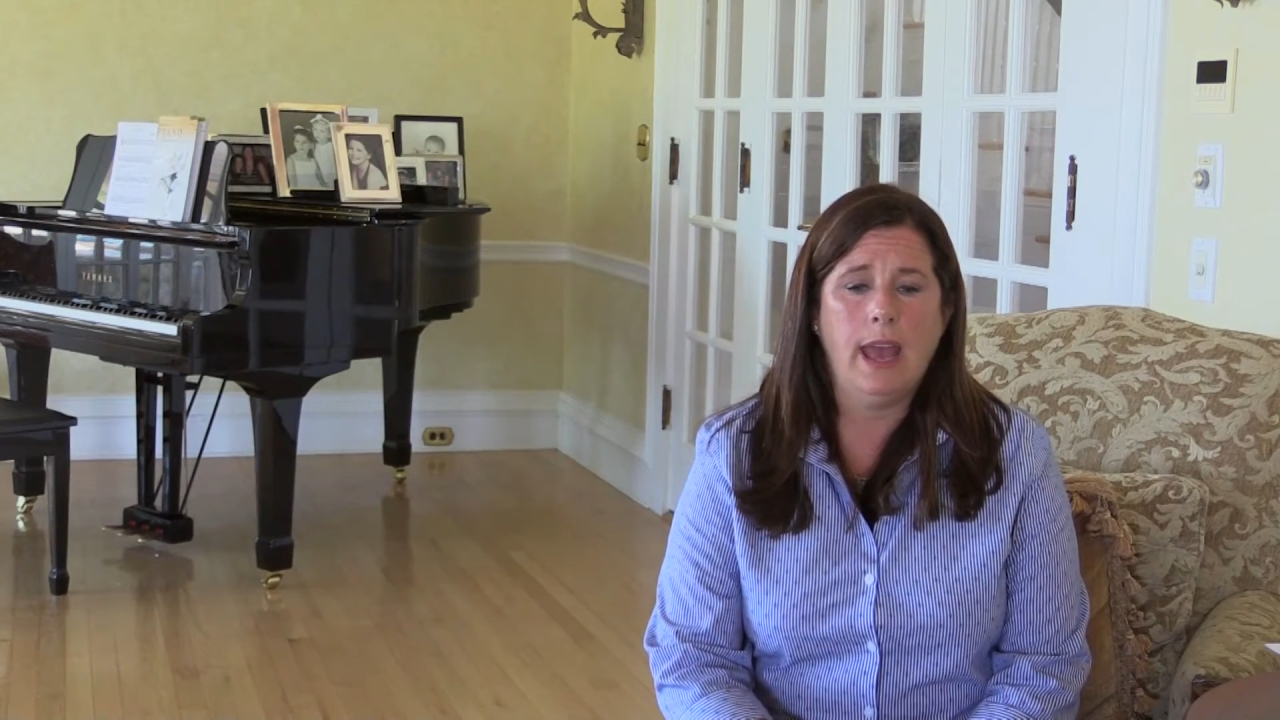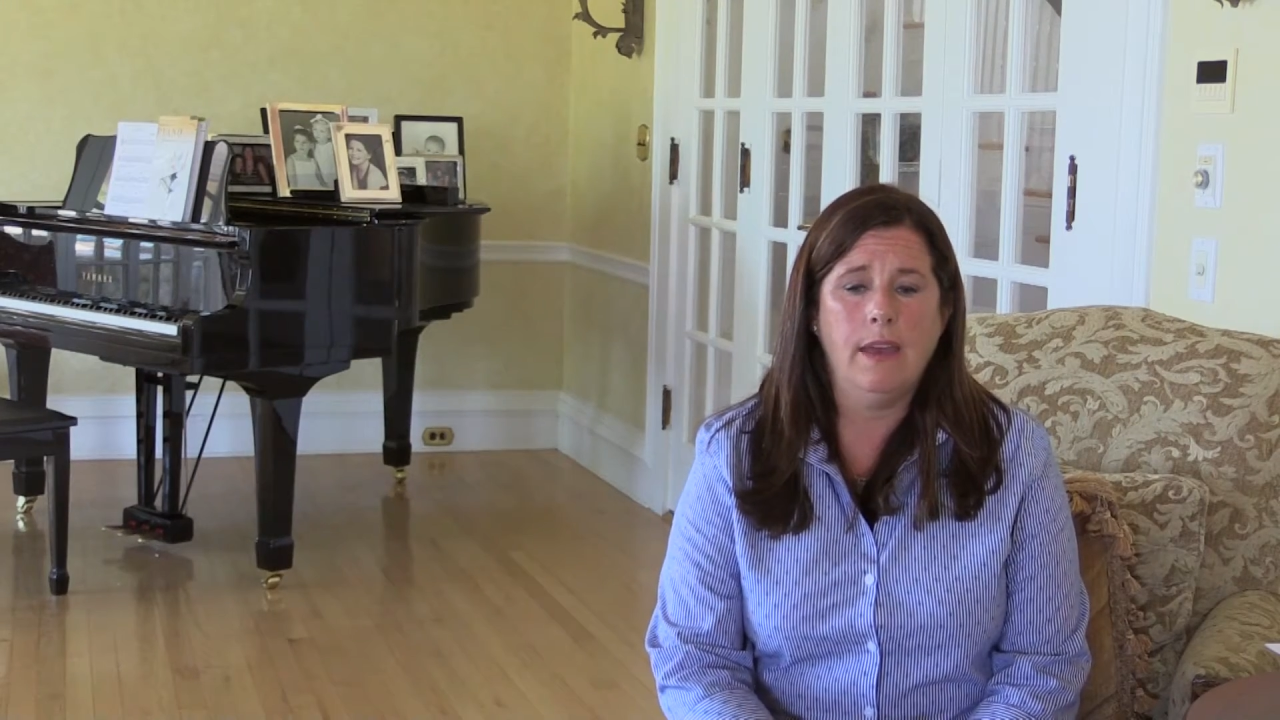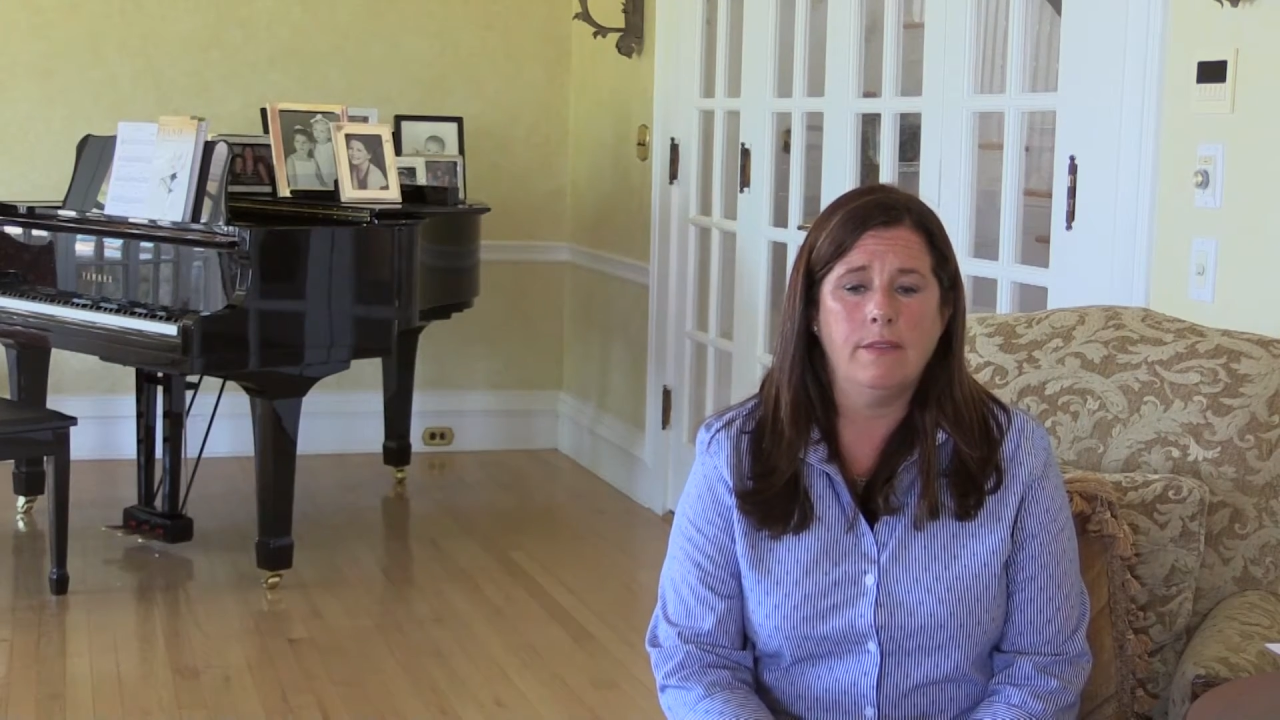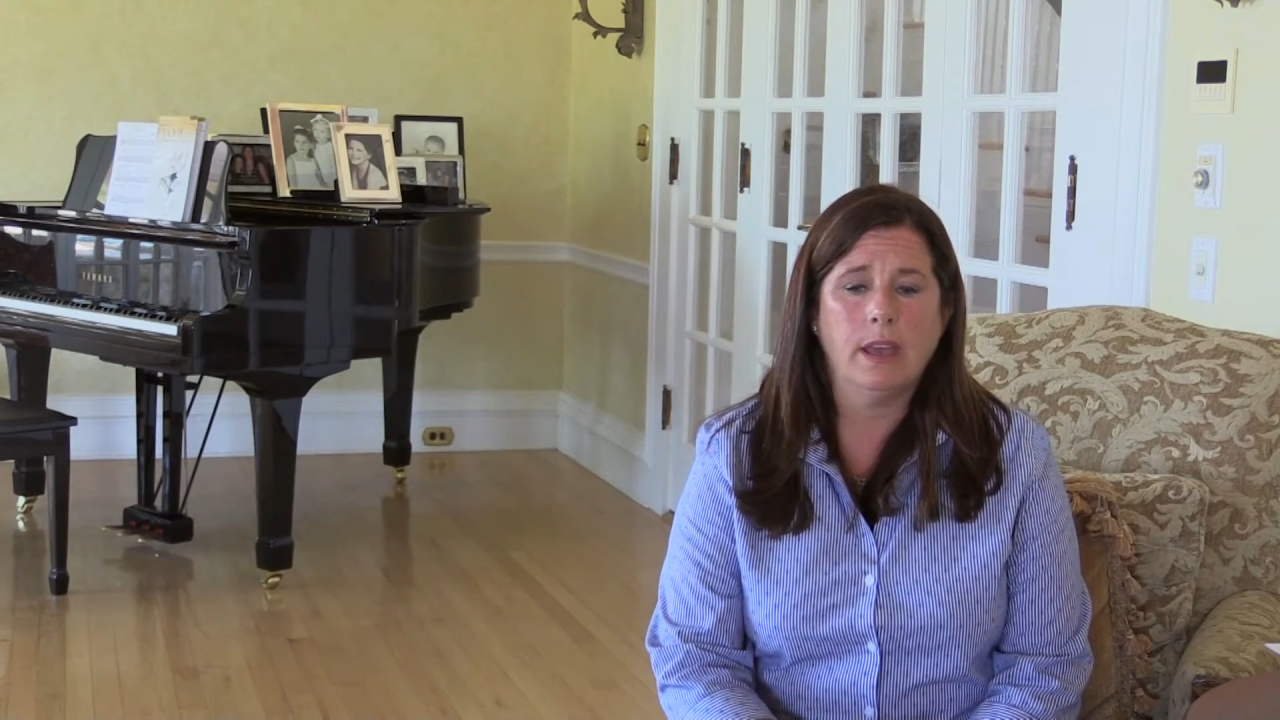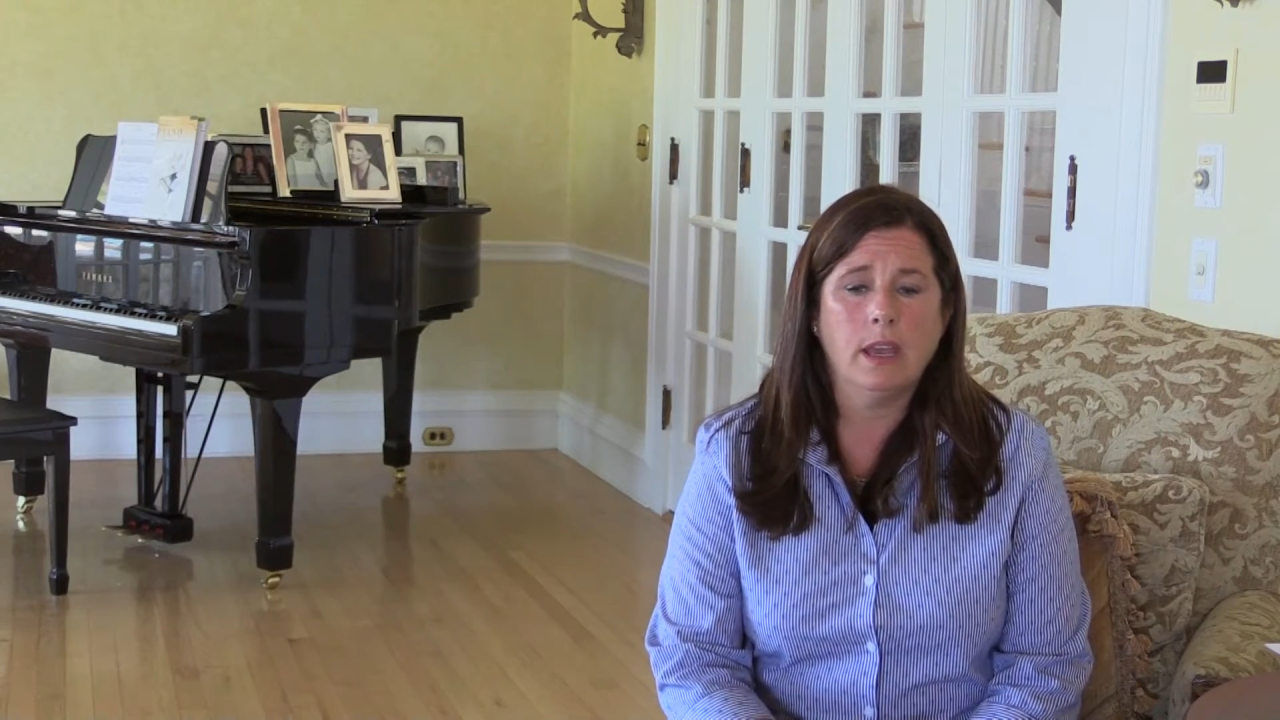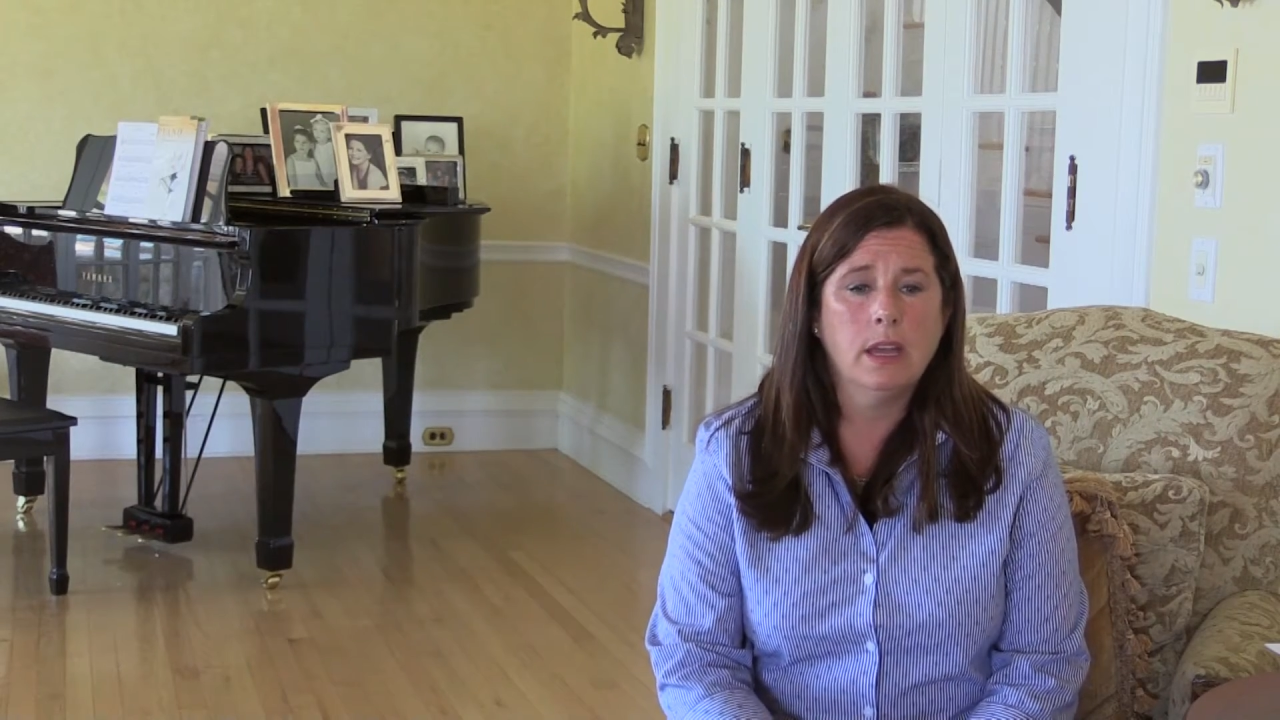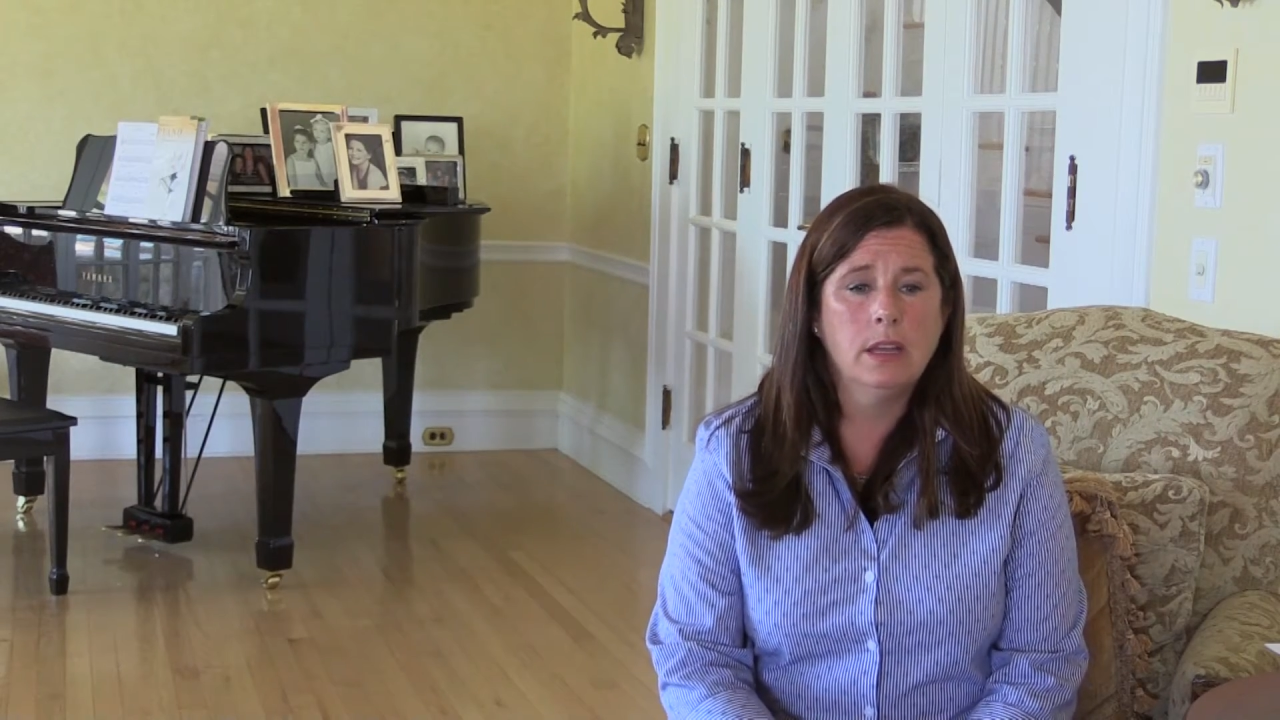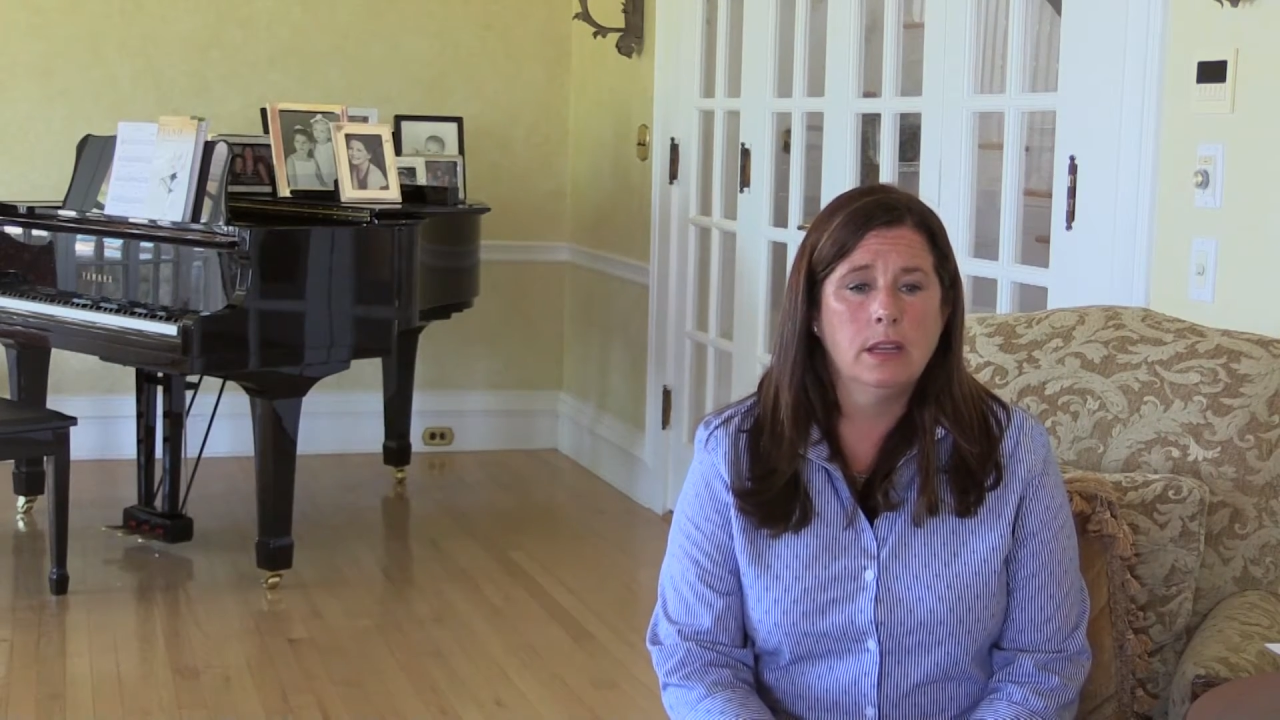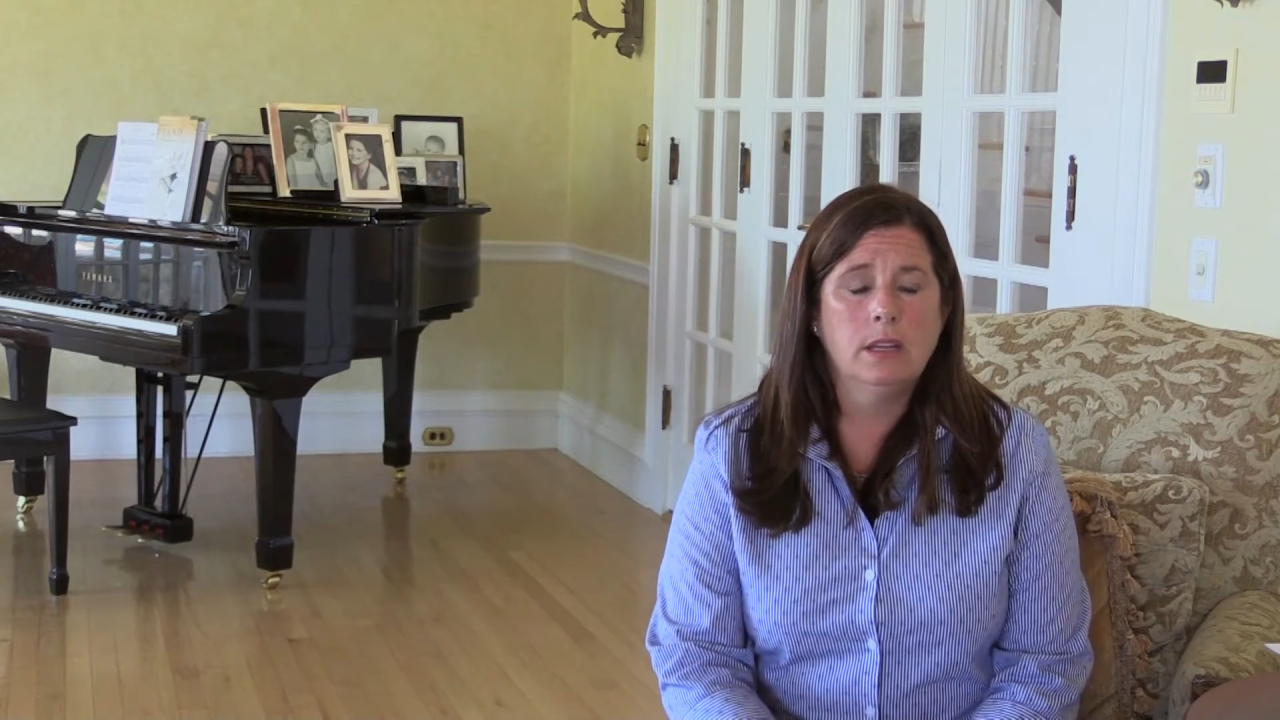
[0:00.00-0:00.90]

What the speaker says: having